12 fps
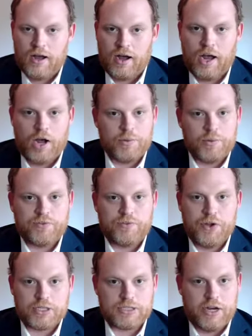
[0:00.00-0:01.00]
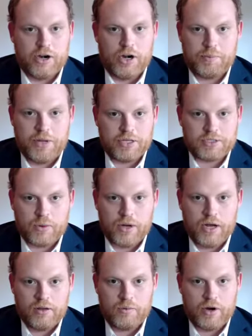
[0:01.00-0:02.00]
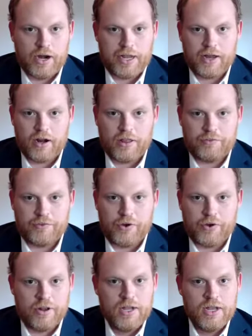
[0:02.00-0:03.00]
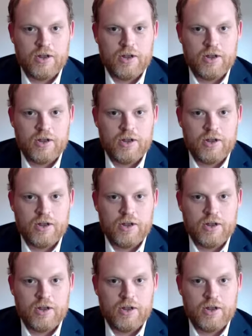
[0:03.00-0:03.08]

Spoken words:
I almost view it as therapy as well, where I get on the phone